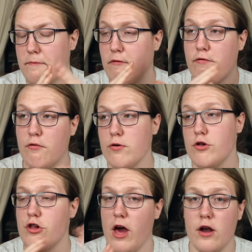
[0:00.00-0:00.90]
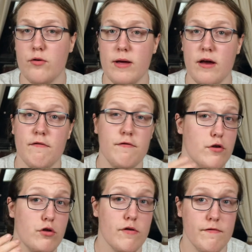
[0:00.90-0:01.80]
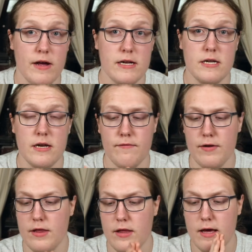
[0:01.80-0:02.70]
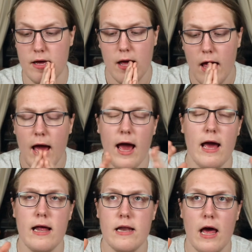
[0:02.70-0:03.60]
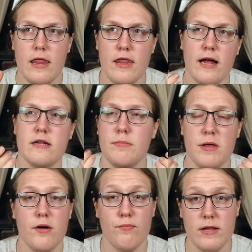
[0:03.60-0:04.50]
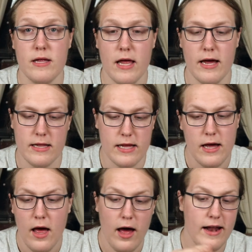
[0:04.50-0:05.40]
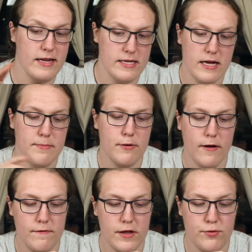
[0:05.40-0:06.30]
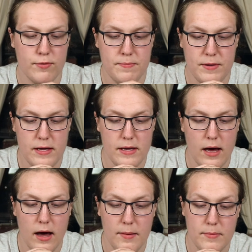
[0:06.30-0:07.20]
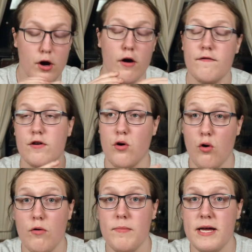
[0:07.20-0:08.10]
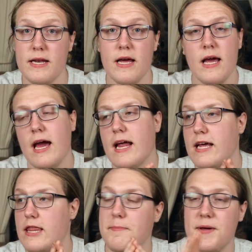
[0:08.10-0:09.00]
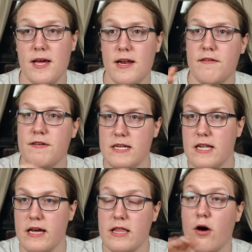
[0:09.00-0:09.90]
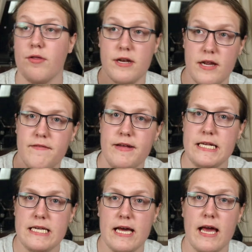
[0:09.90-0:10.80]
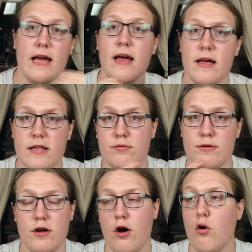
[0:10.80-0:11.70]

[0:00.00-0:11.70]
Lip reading: foreshadowing of future events and everything. And that's something I really like. Like, an example of this would be Carver Coleman, and like the beginning of it, like on the TV saying this was